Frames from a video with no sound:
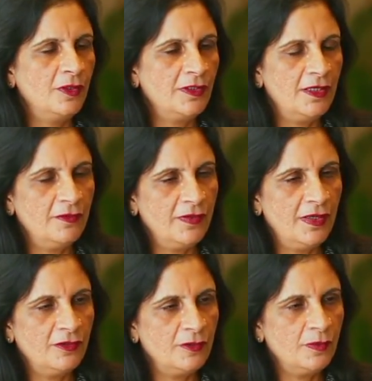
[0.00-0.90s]
kind of an
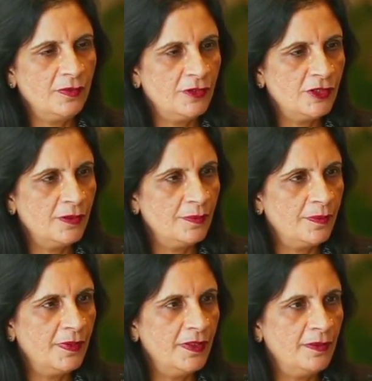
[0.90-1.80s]
entrepreneurship
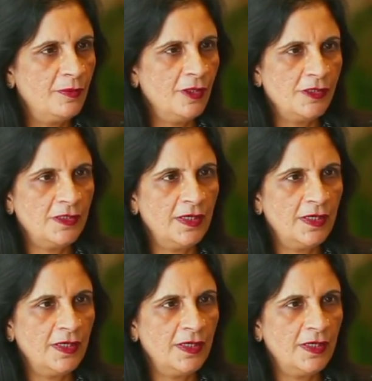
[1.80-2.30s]
project